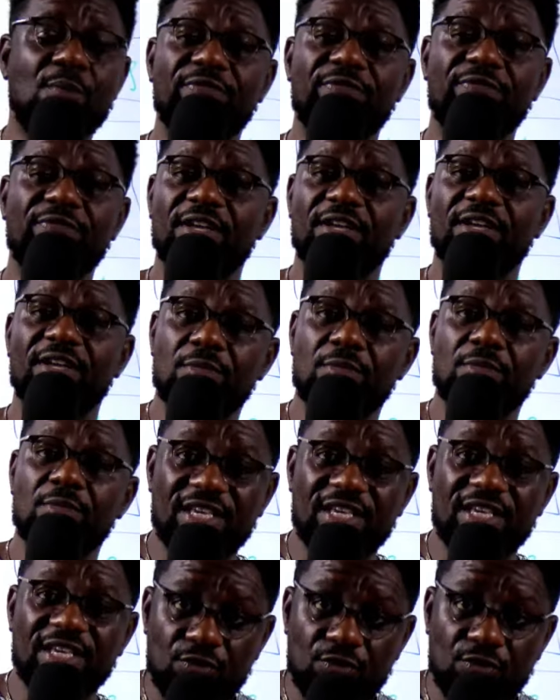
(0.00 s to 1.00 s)
things you've
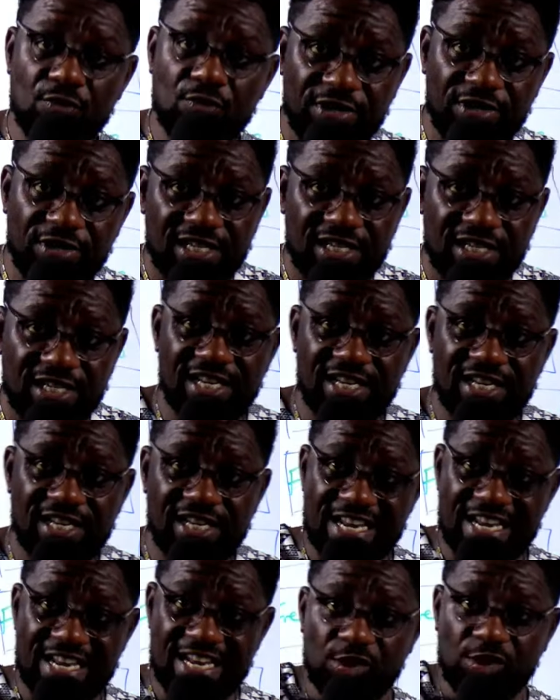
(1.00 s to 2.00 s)
written in the niche you are
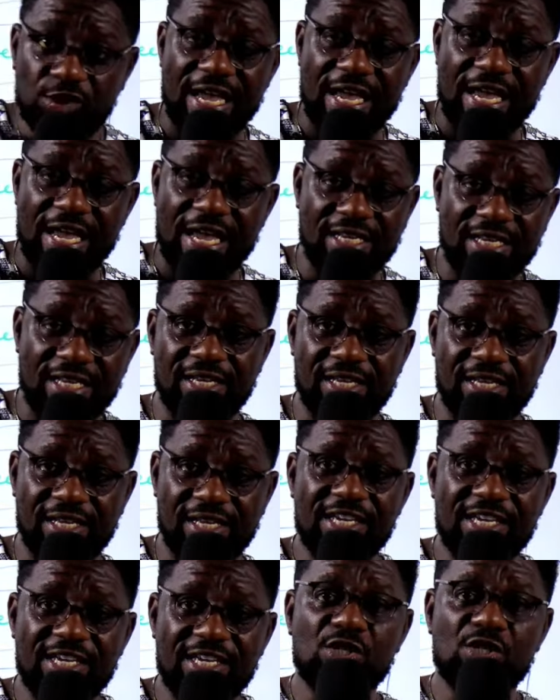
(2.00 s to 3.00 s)
in is
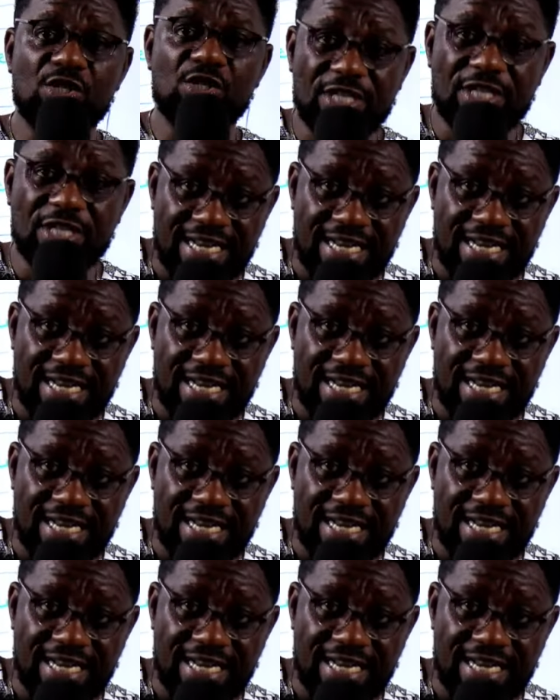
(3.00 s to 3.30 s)
suicidal.